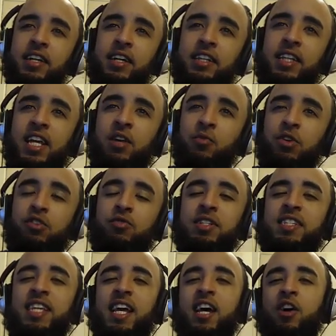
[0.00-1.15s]
a thing where you can
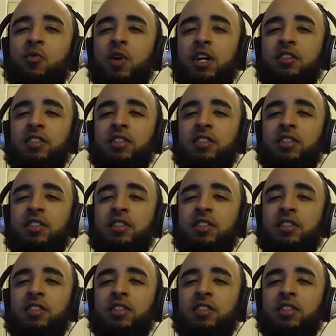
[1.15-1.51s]
tell where